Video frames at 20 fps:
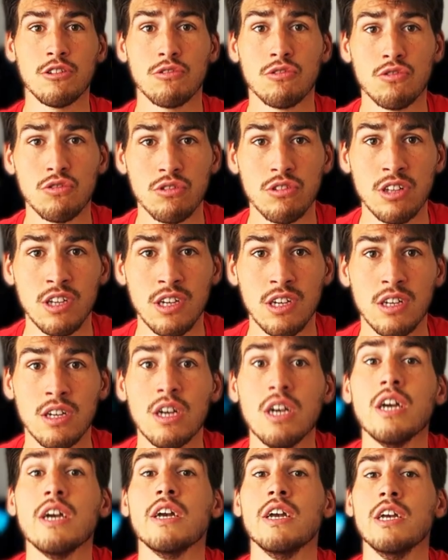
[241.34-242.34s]
routine
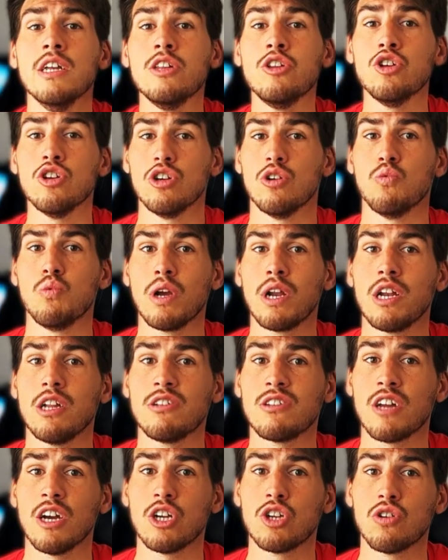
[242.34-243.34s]
into your weekly
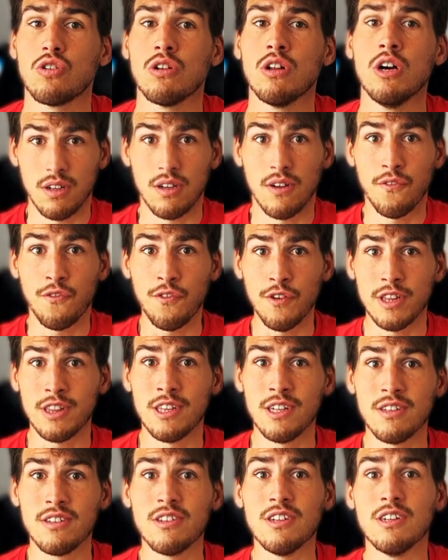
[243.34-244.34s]
schedule.
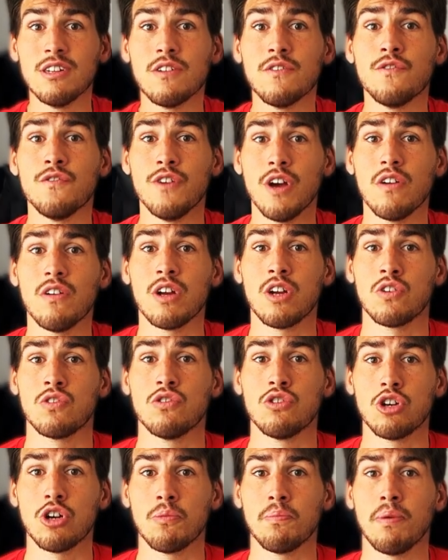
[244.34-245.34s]
Fitness is a very
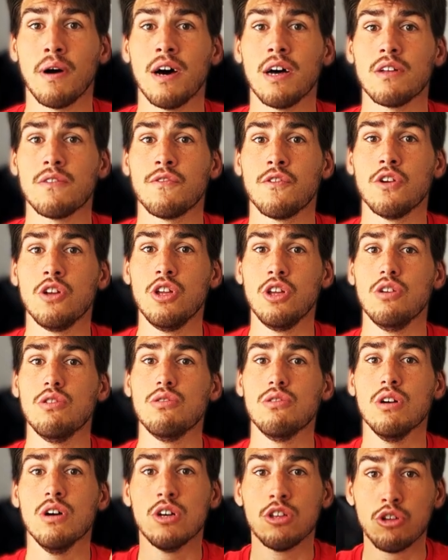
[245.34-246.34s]
crucial part for
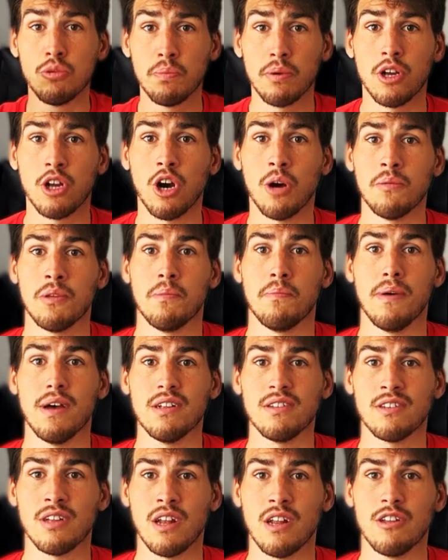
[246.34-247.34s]
you to become the
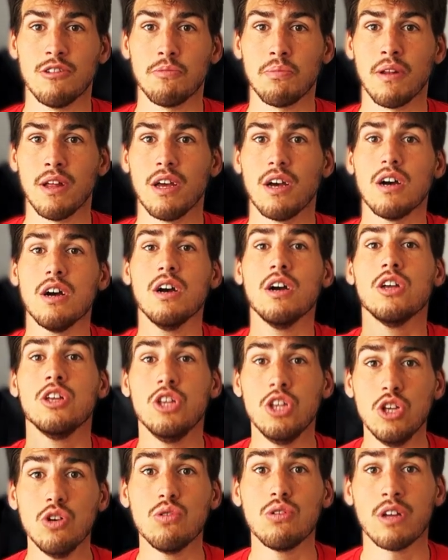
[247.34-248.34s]
best tennis player
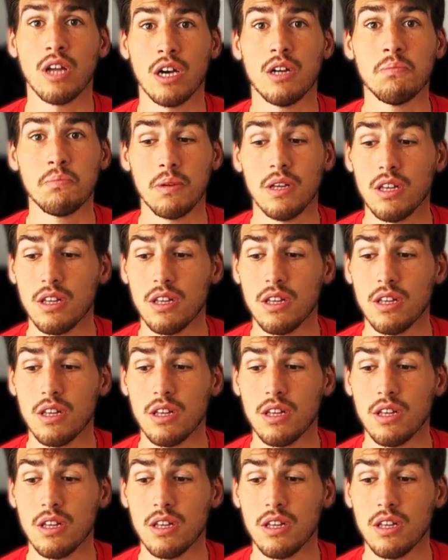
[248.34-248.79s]
you can be.